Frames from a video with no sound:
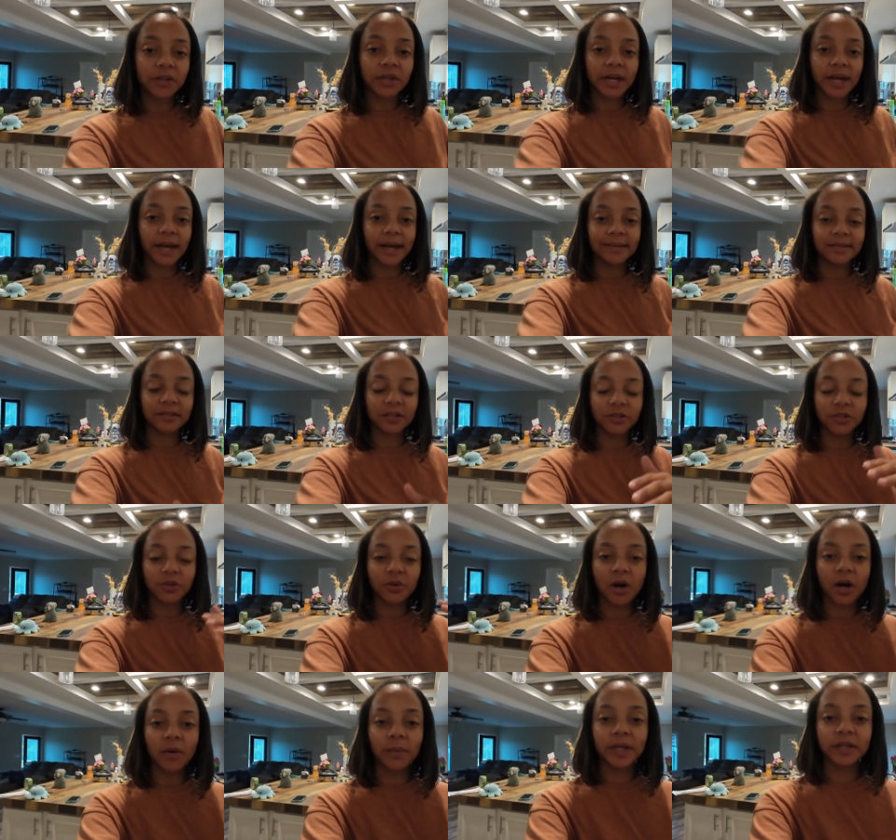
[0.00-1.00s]
you guys, so you
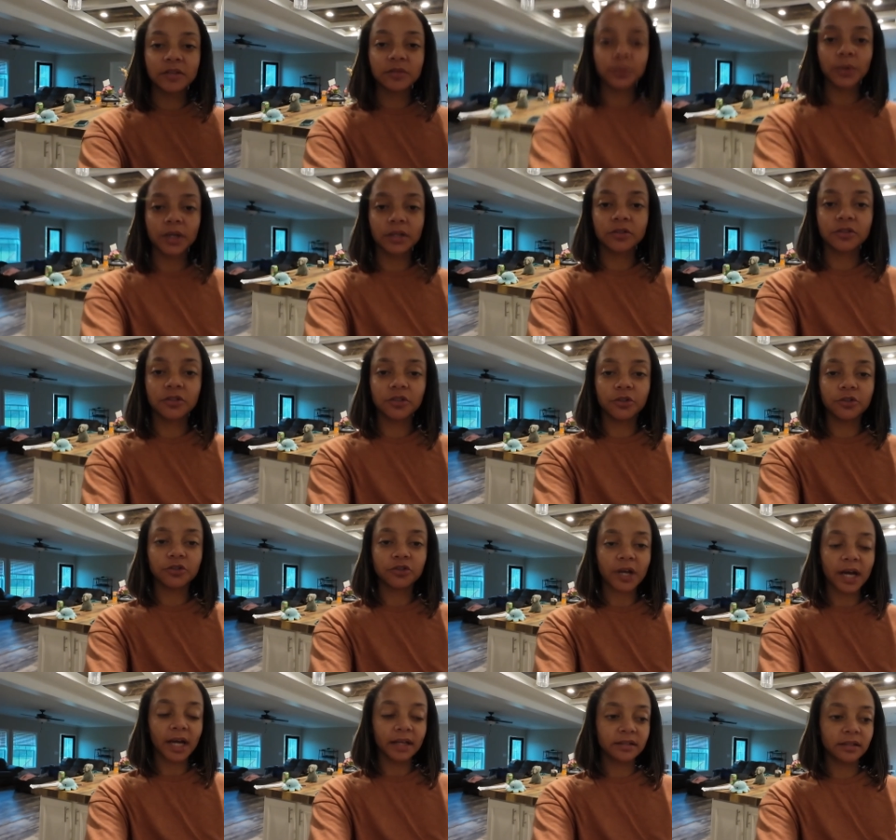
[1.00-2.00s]
always want to
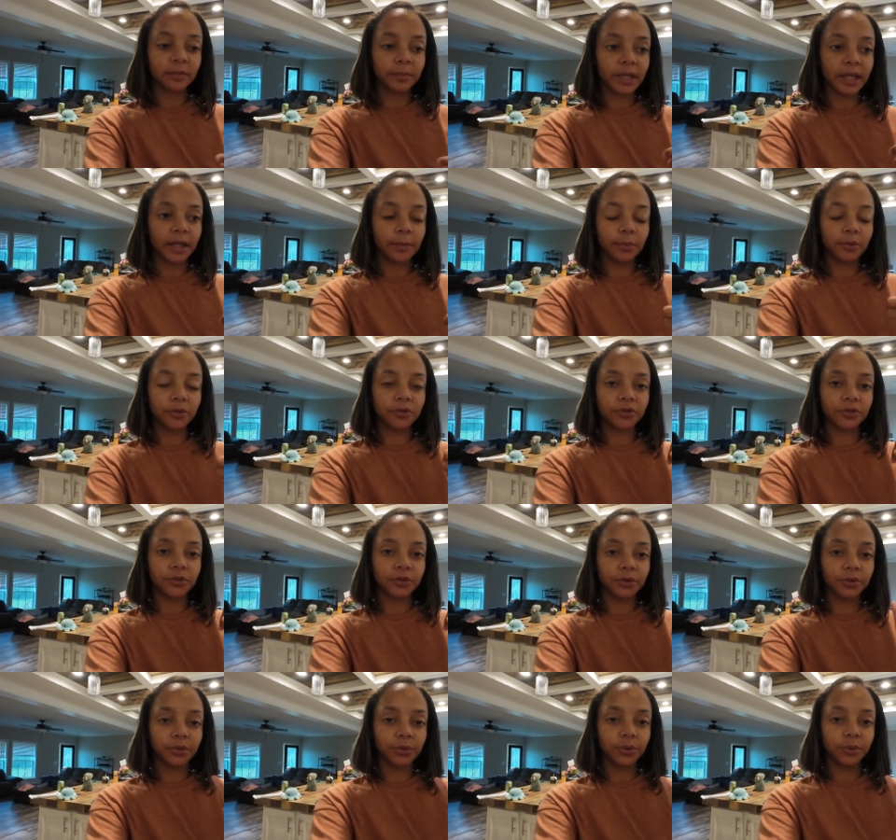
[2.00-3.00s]
try to be able
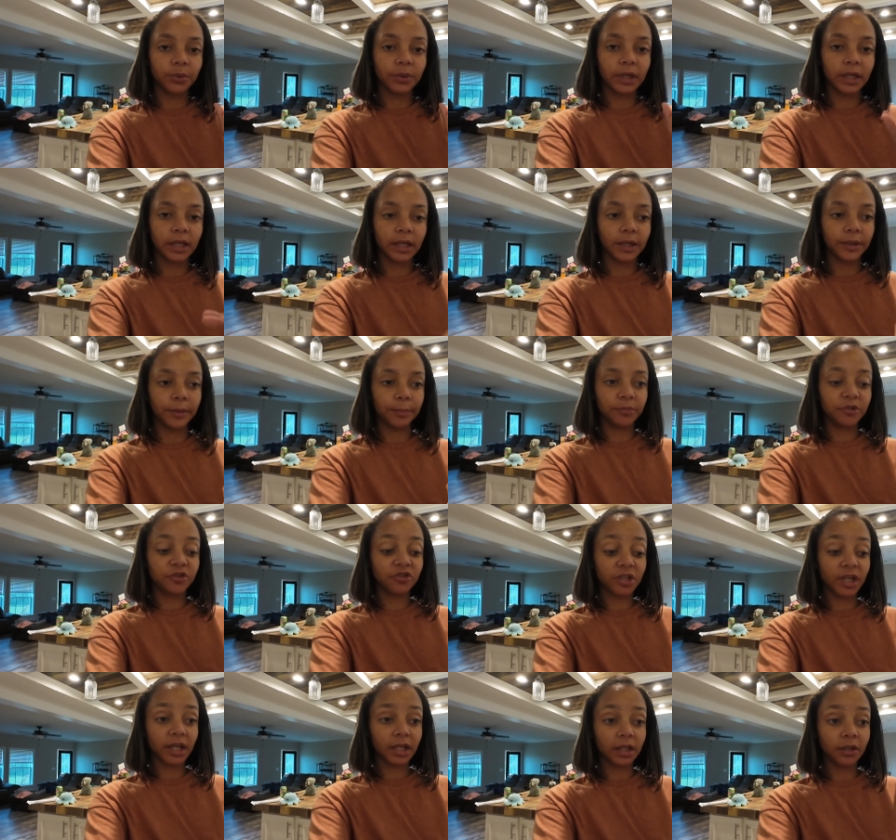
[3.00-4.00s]
to
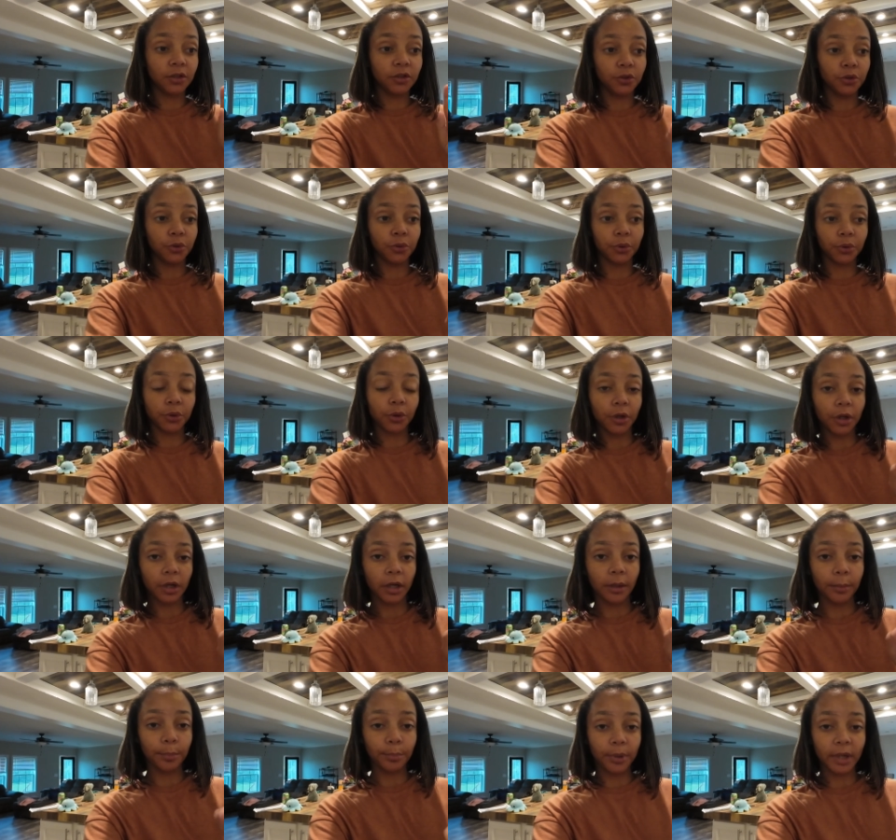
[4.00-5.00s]
check
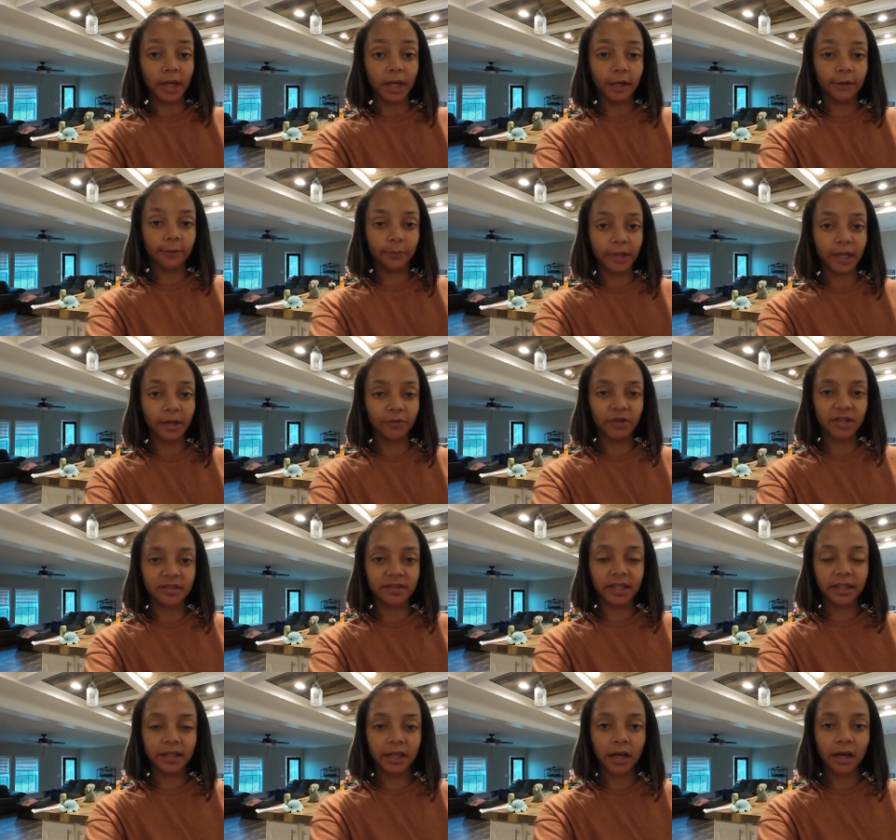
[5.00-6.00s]
your bread whenever it's
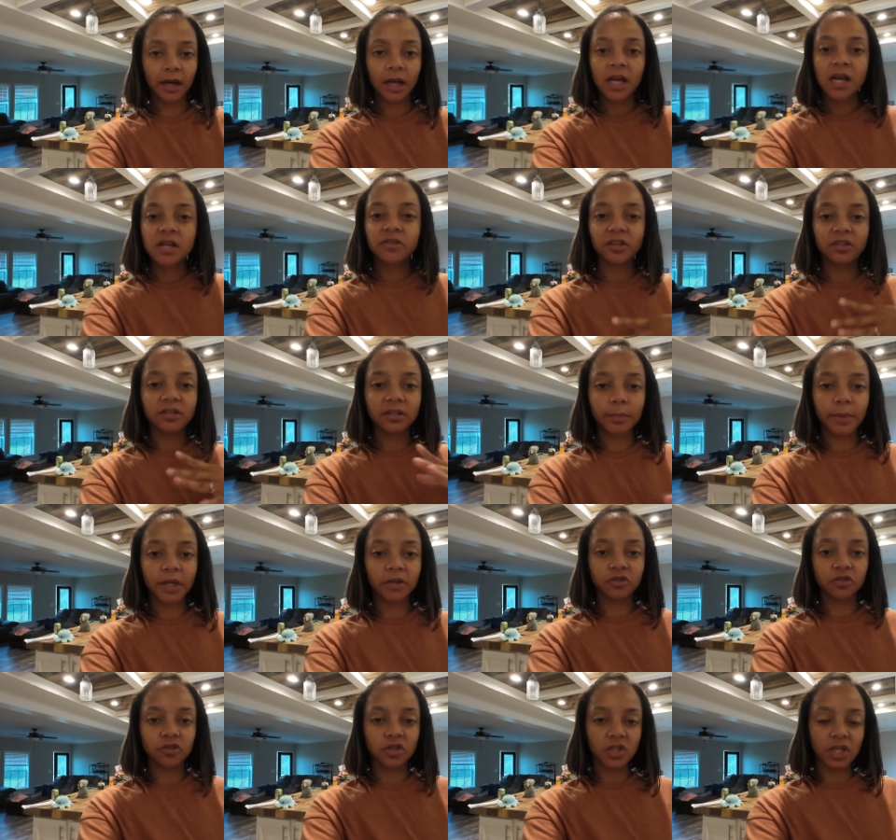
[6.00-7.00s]
in there, just to make
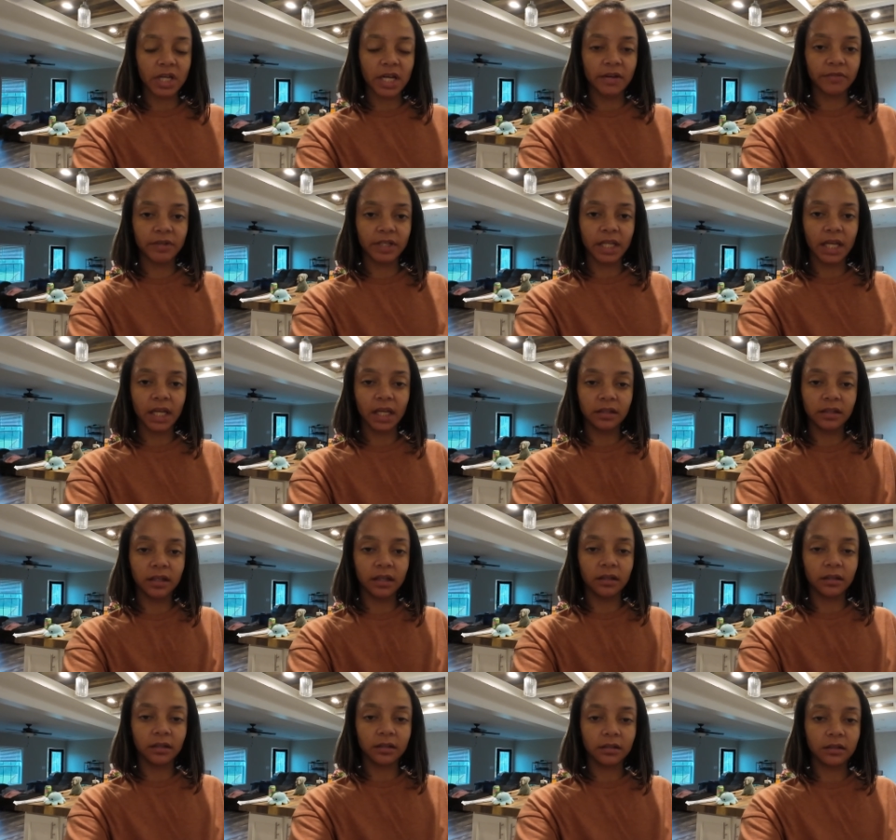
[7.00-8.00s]
sure that everything is
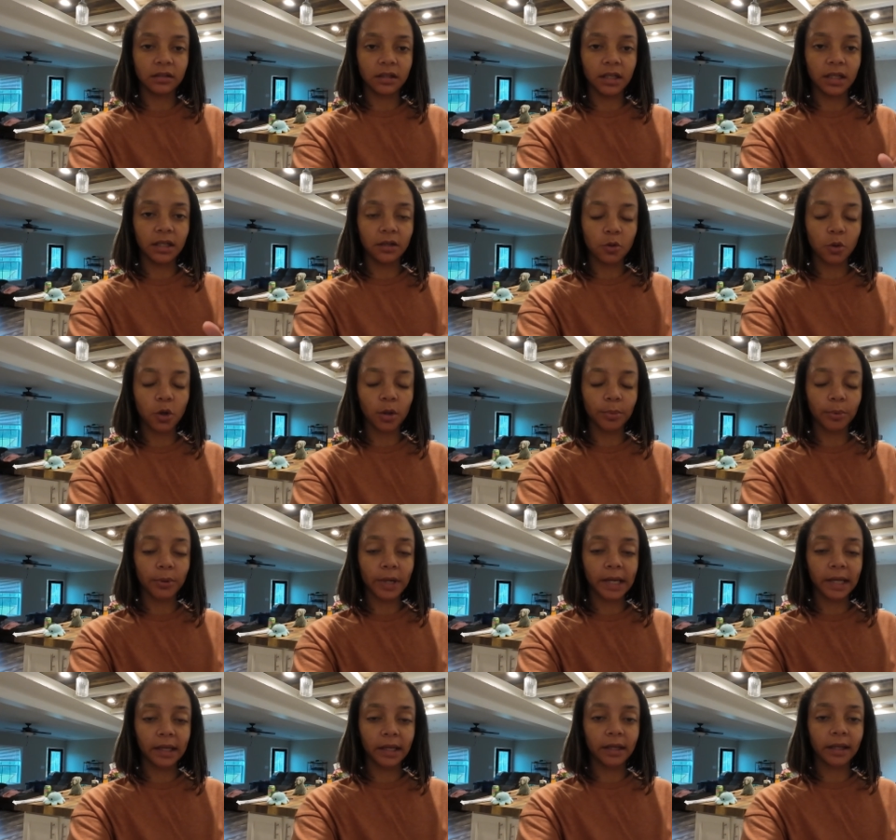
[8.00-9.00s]
getting
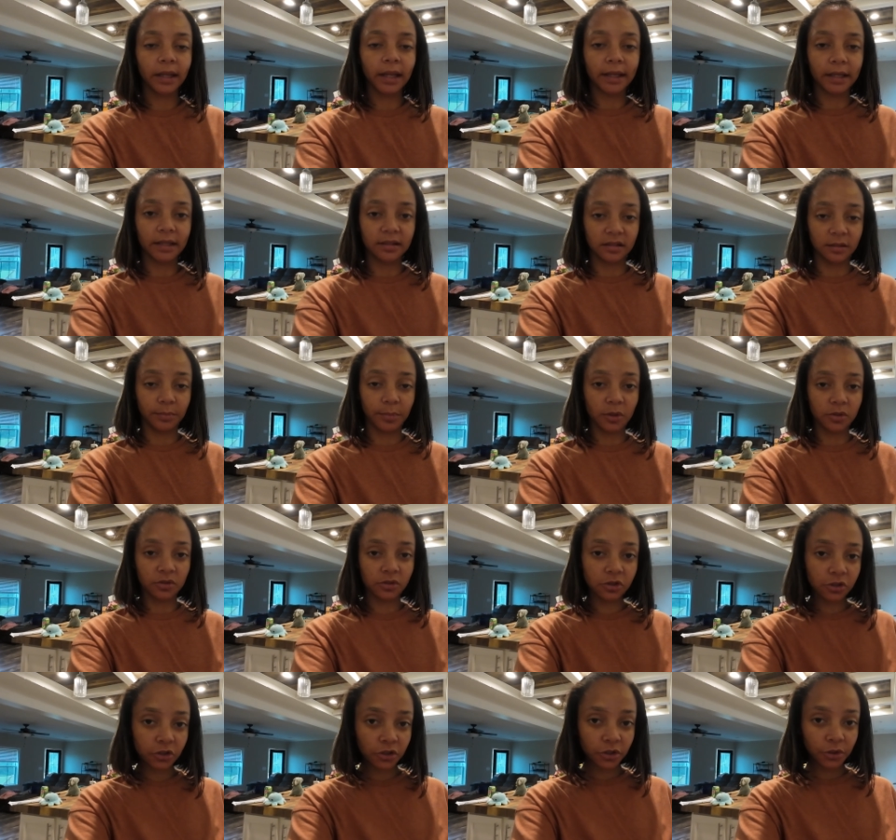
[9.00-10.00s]
incorporated like it's
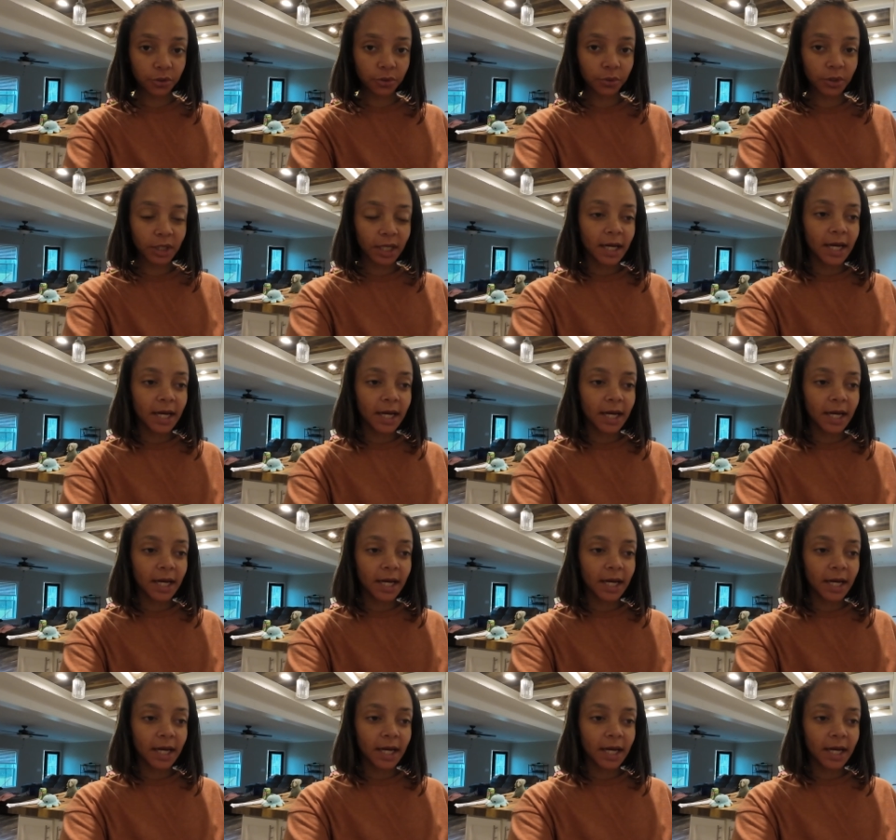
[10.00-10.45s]
supposed to.